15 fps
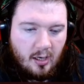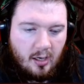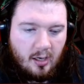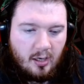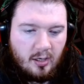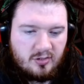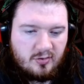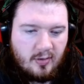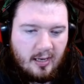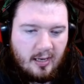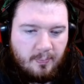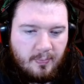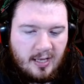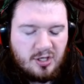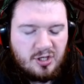So I
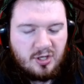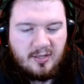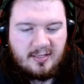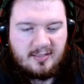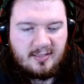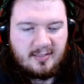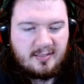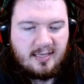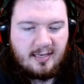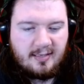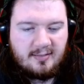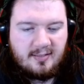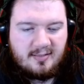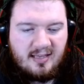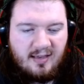imagine this is
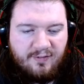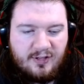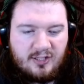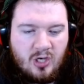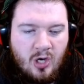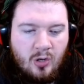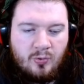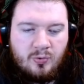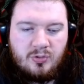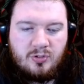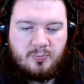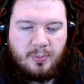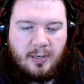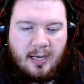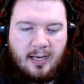Texas if it's
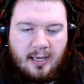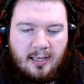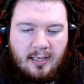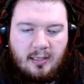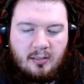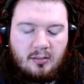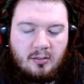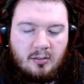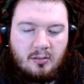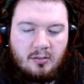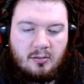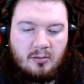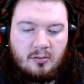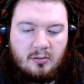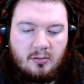owned by
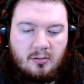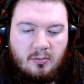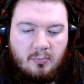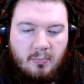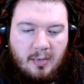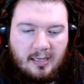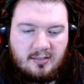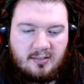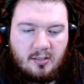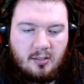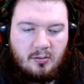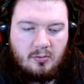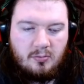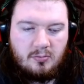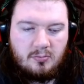
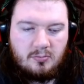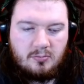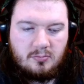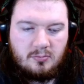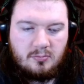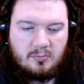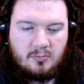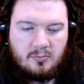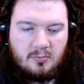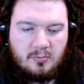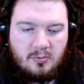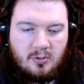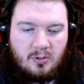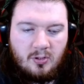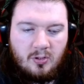Mexico,
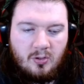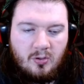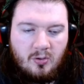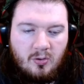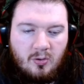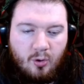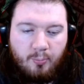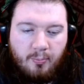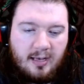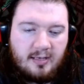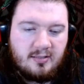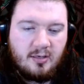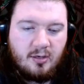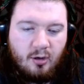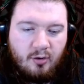or
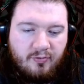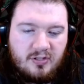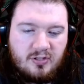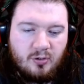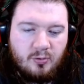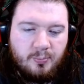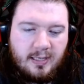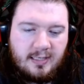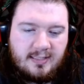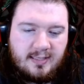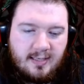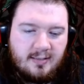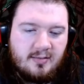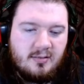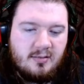Mexico if it's owned by
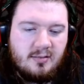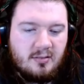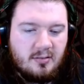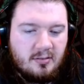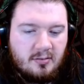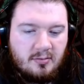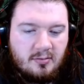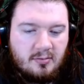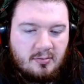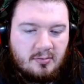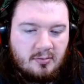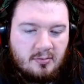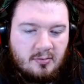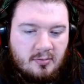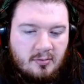Texas,
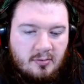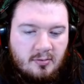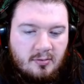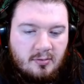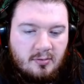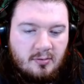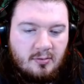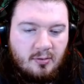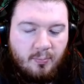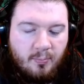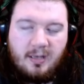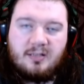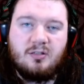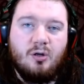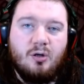or
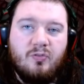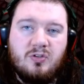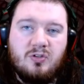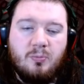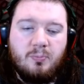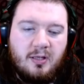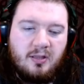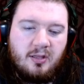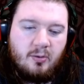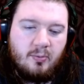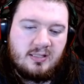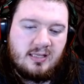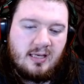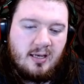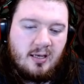Mexico if it's owned by the
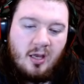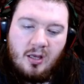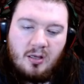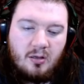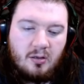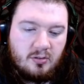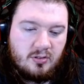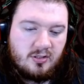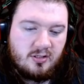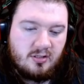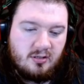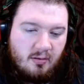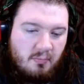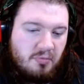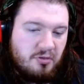USA,
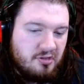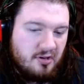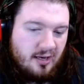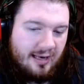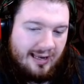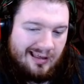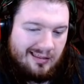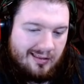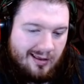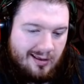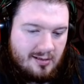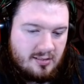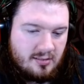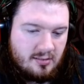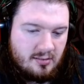something like that.